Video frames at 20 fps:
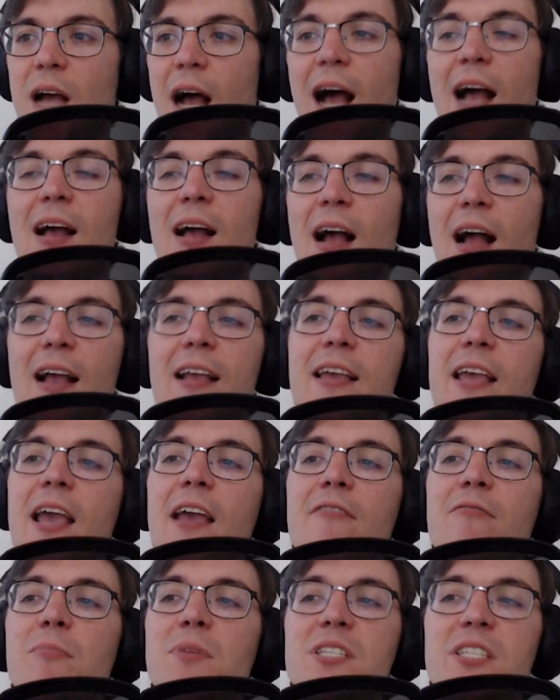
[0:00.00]
I
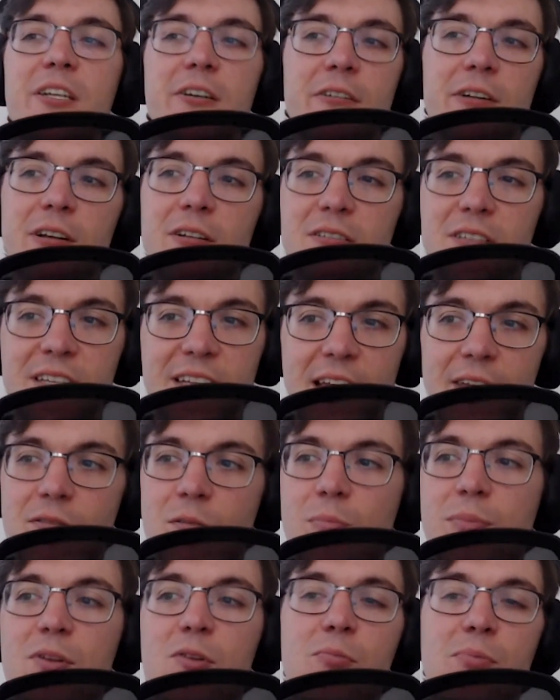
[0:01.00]
gave materials and gave
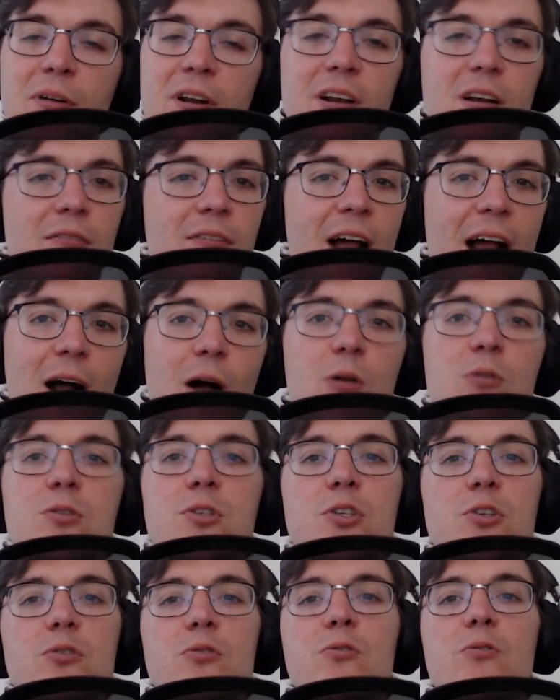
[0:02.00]
a blueprint of how
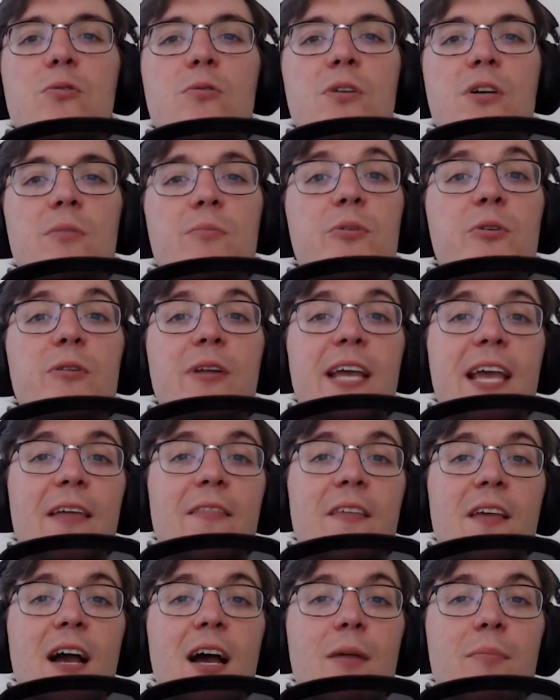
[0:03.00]
to
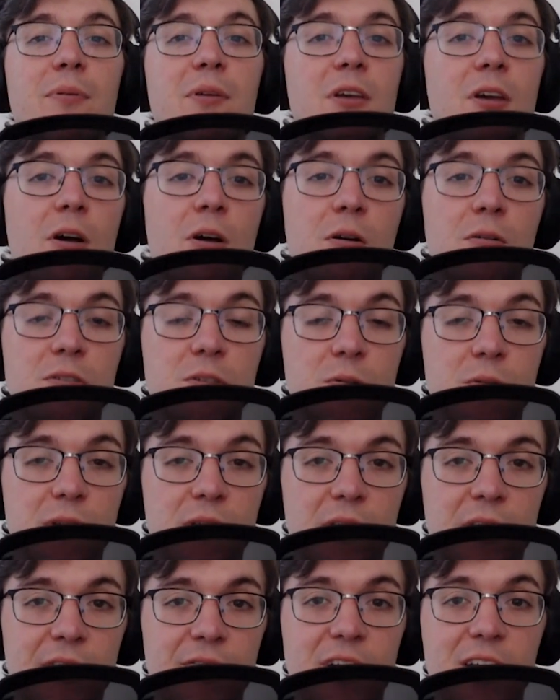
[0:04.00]
communicate the IPO to
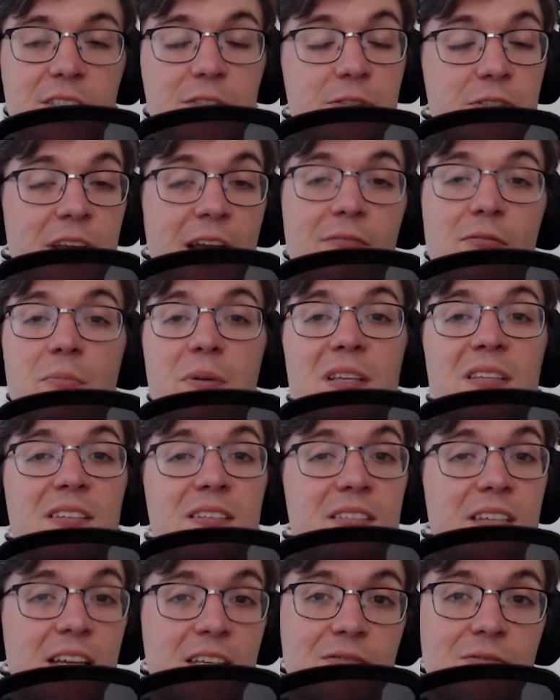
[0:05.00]
investors to have it be
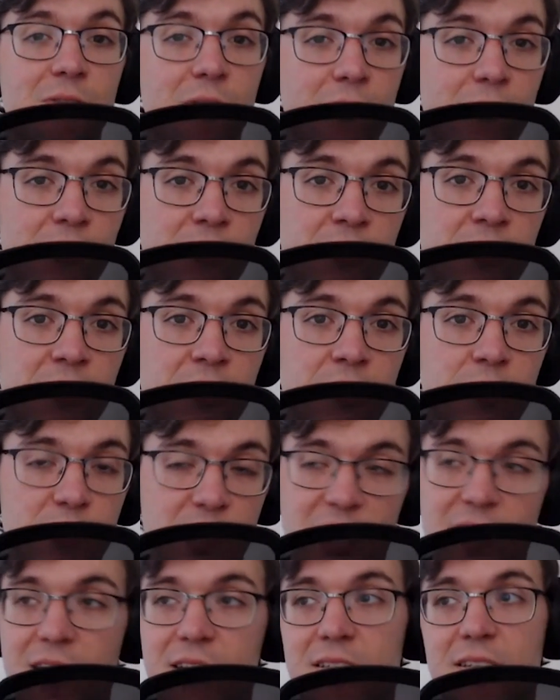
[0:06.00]
successful,
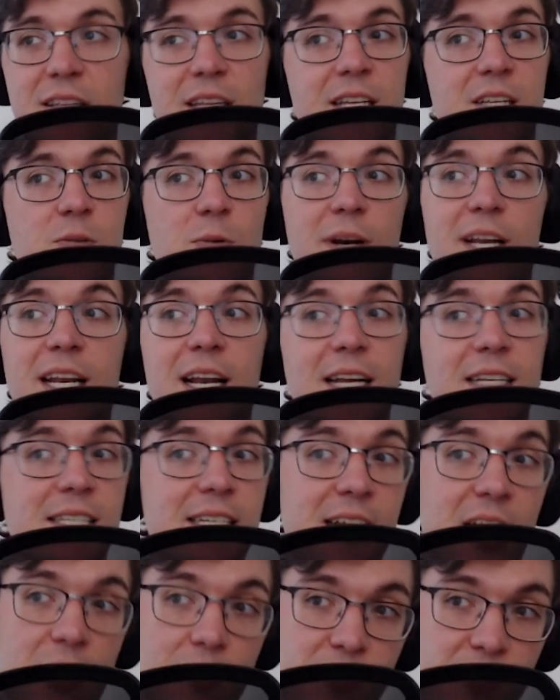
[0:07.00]
because the
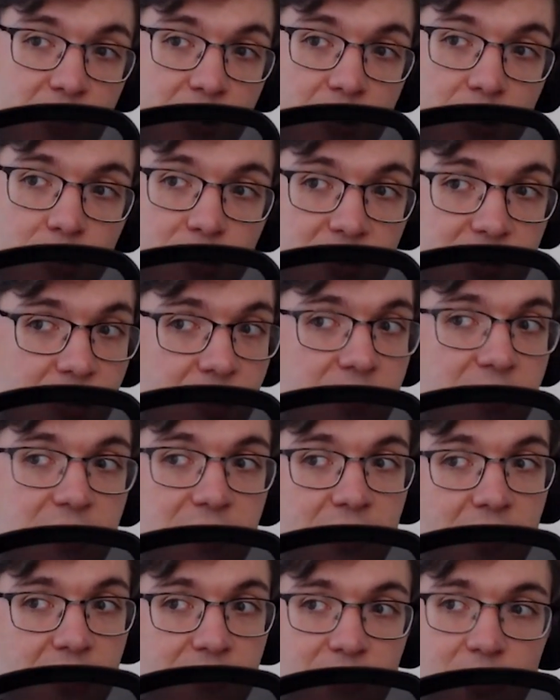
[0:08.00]
2019 IPO was
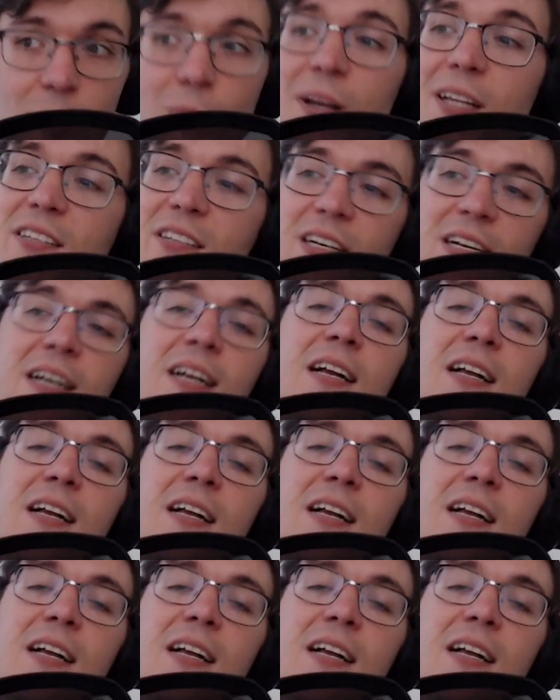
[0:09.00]
unsuccessful, which